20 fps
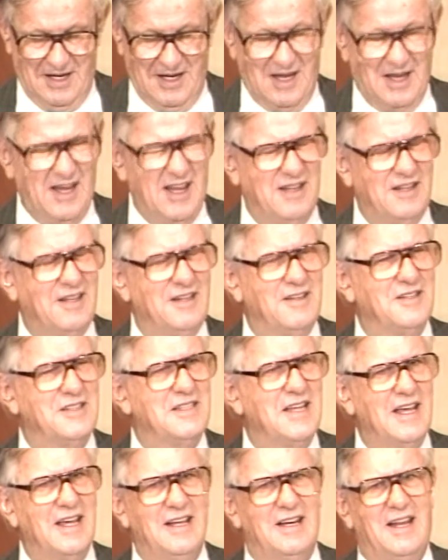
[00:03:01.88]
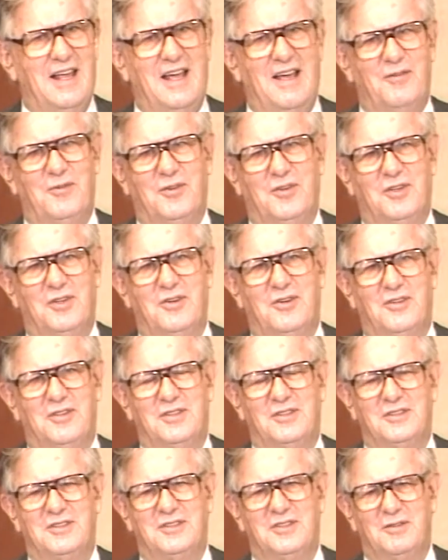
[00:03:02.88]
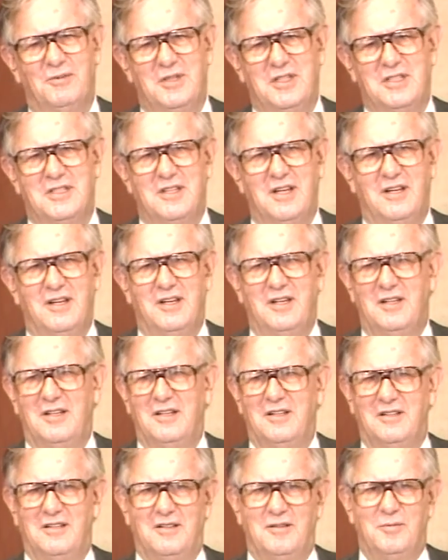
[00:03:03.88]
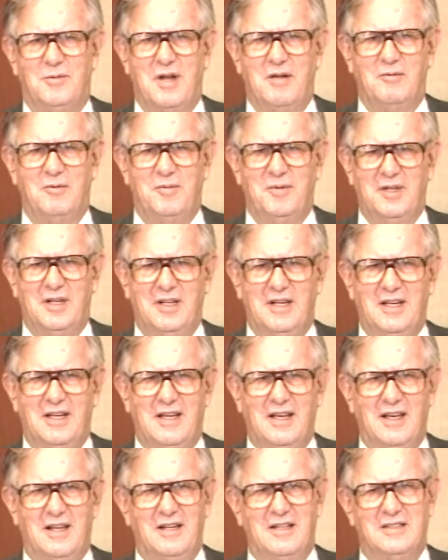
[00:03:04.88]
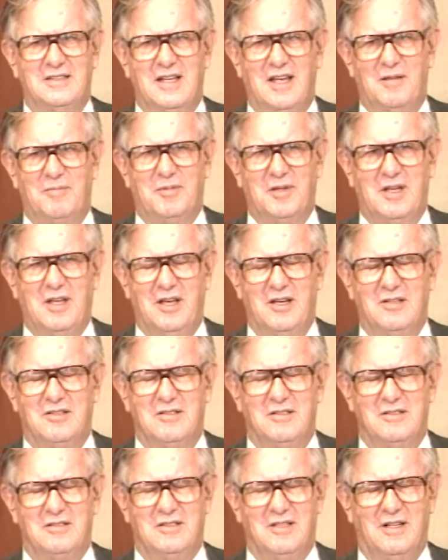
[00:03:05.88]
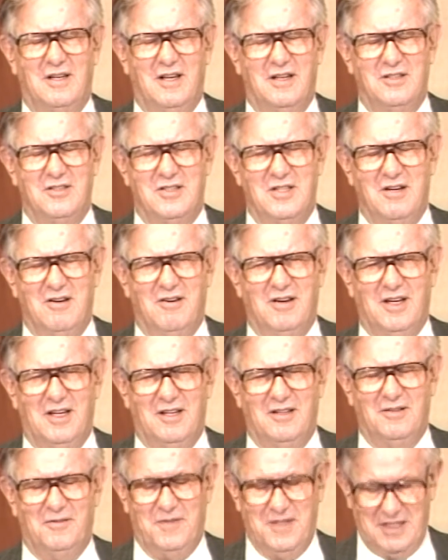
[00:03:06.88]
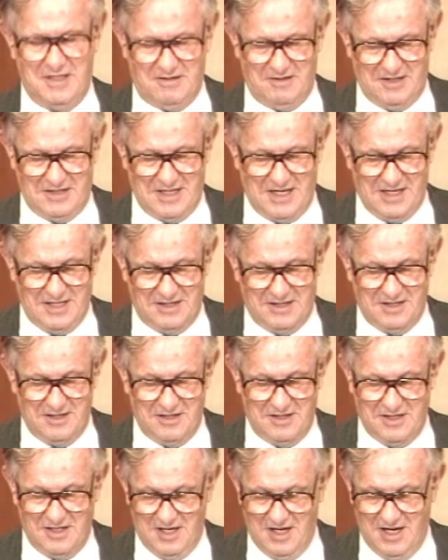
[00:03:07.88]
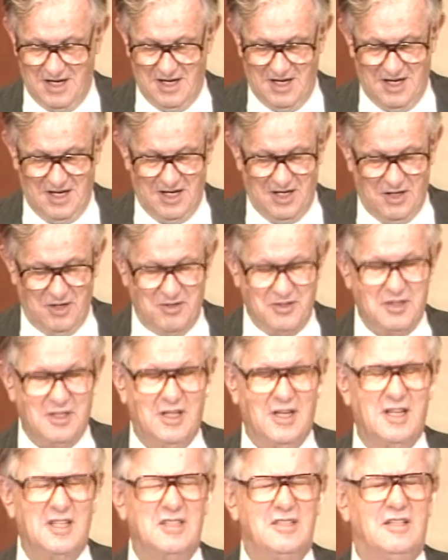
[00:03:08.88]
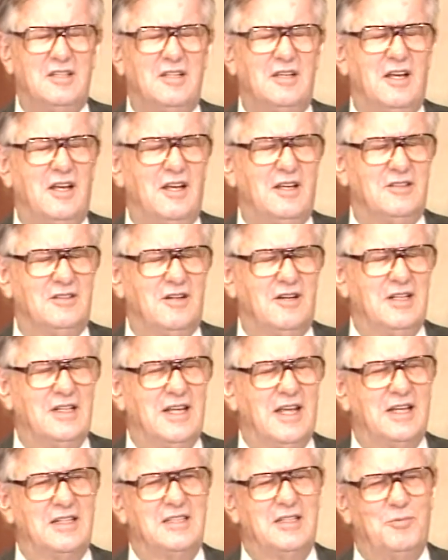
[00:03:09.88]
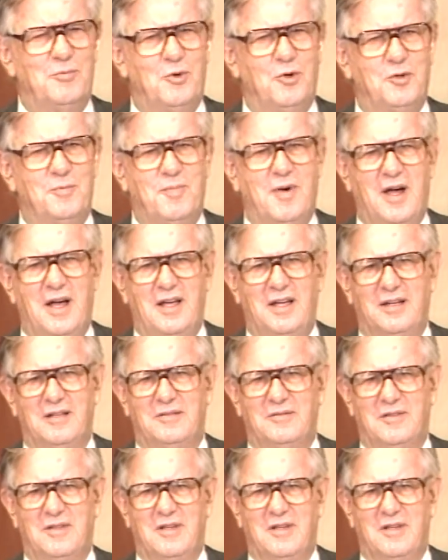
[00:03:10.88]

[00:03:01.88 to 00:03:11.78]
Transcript: And in the second half of the course we studied probability and its applications in engineering and the physical sciences, using as our text a book by